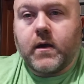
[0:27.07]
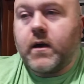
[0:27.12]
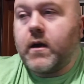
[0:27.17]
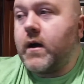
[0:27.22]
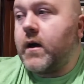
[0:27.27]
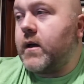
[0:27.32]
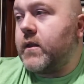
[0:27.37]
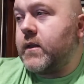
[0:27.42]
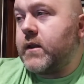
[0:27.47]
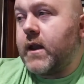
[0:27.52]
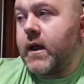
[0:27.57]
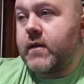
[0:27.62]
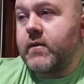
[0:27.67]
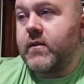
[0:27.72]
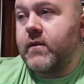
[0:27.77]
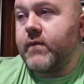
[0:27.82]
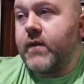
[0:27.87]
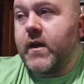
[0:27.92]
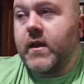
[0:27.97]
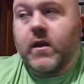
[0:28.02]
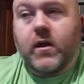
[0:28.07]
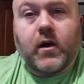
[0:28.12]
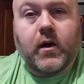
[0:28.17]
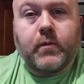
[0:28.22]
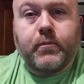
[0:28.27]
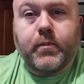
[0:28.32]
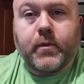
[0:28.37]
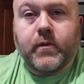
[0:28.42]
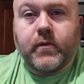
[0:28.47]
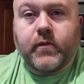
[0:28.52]
Uh, the next event
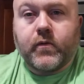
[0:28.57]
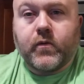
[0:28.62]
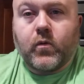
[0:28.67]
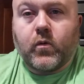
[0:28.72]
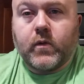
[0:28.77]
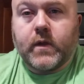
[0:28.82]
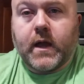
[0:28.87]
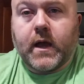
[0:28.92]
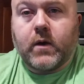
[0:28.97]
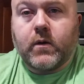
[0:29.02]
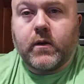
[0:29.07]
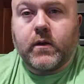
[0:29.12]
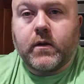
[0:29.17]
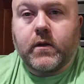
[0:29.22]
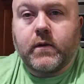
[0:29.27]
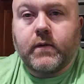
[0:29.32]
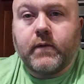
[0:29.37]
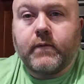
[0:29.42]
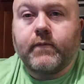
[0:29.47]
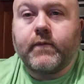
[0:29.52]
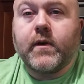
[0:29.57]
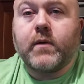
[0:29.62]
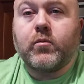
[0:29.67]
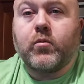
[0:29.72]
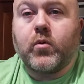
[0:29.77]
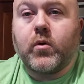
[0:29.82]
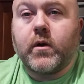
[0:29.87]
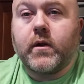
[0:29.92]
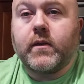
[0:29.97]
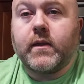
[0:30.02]
up is sold out
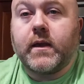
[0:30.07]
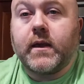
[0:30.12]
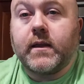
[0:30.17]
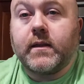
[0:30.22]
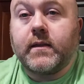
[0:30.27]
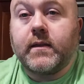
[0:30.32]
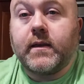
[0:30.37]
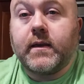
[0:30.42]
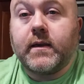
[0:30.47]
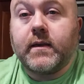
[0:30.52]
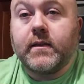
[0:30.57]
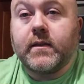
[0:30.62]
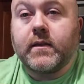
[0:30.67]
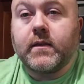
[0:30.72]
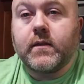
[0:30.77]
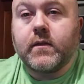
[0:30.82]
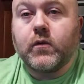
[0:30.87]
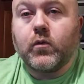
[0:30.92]
February the 18th,